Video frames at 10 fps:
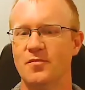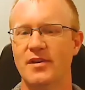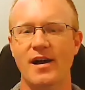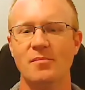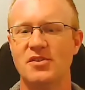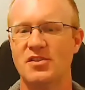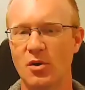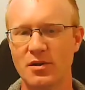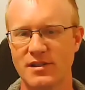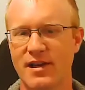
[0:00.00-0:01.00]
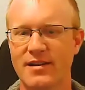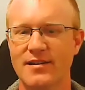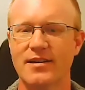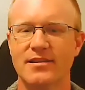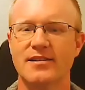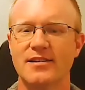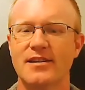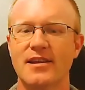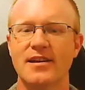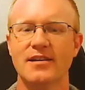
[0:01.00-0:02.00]
Yeah, I'm so excited to get this
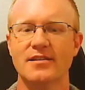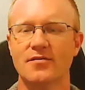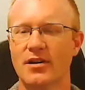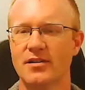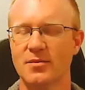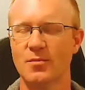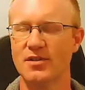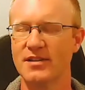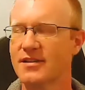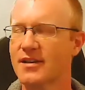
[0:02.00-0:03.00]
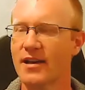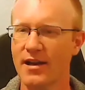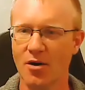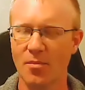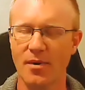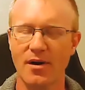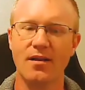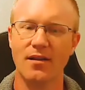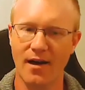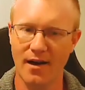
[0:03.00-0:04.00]
into the hands of customers. This is going to help
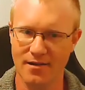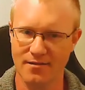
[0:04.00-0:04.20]
a lot.